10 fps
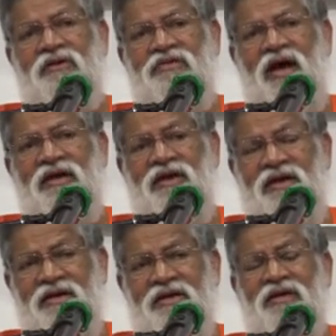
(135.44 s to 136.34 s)
The
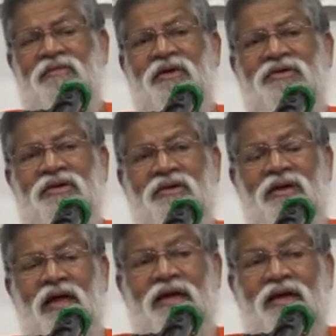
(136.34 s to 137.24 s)
analytical
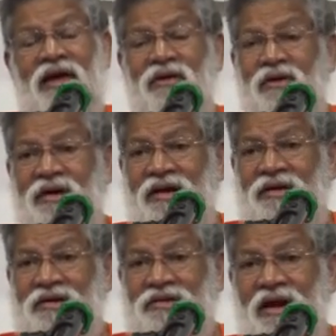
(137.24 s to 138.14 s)
method cannot
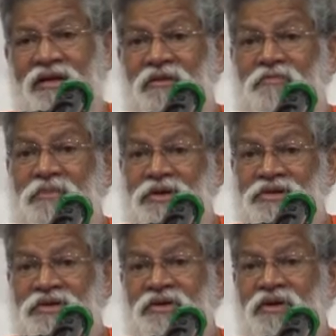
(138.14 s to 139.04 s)
understand the
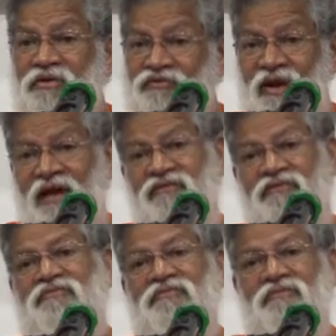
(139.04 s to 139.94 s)
mystery of life.
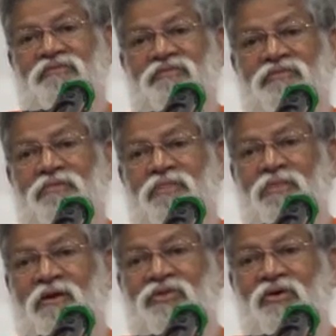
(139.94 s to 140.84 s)

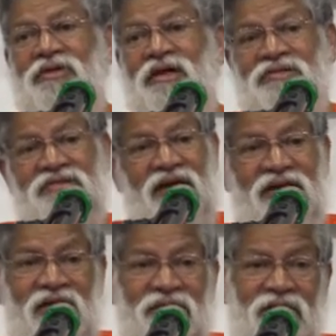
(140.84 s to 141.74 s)
Though they say
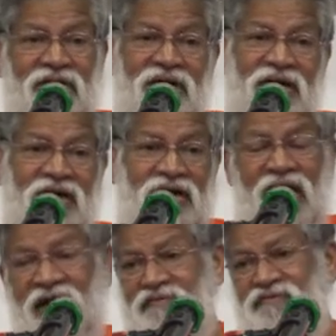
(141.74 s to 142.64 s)
they will create
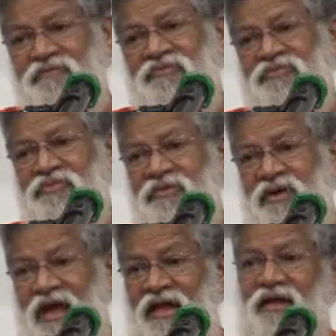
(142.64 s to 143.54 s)
life
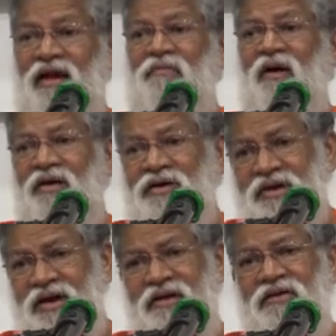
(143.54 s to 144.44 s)
in the
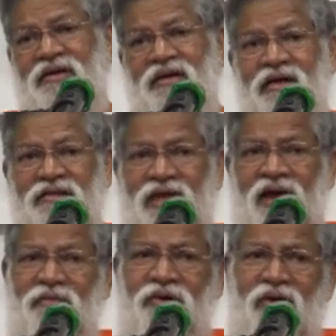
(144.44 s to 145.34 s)
laboratory, they
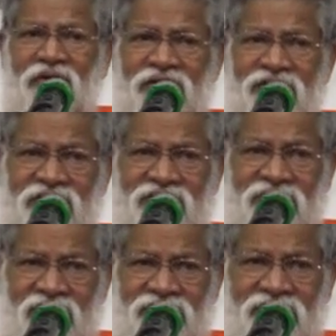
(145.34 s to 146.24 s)
have not
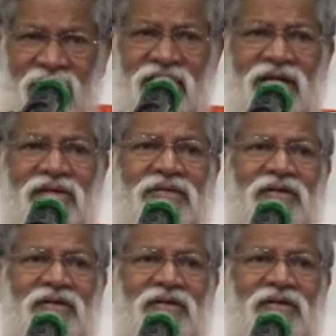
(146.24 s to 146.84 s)
yet done it,